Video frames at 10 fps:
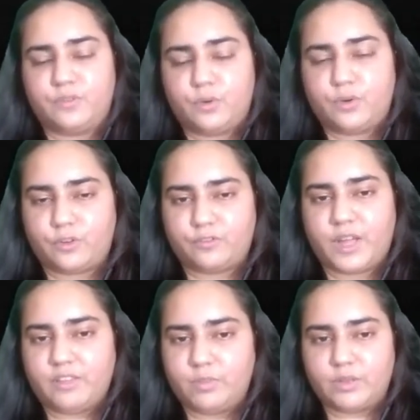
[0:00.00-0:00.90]
four or
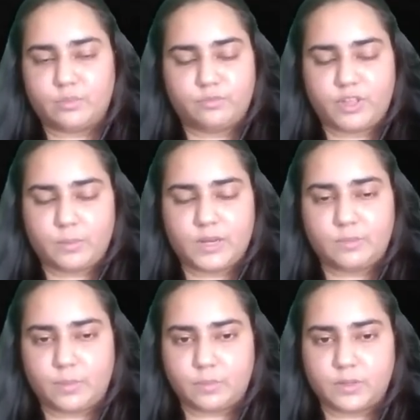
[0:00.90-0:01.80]
five me family
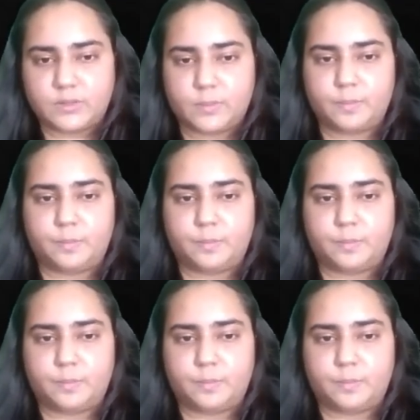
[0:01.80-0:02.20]
members